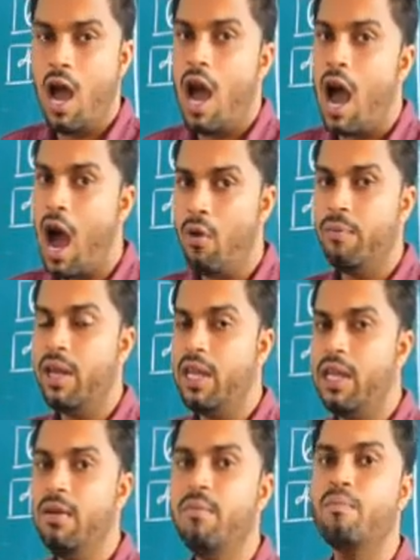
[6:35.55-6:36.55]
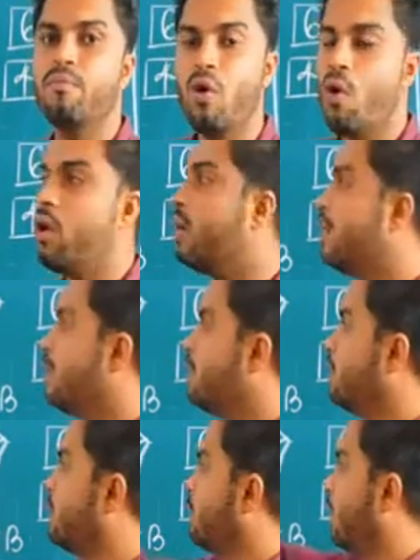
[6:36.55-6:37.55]
How many more
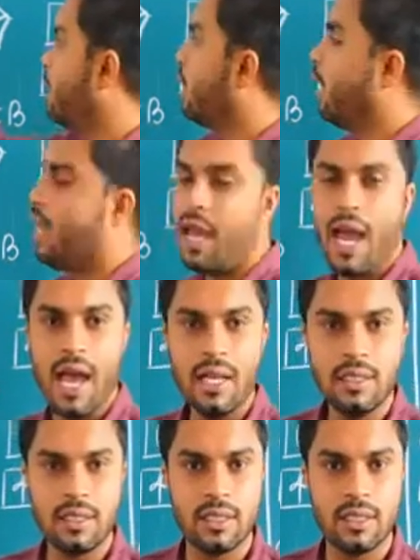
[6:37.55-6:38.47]
does set A has?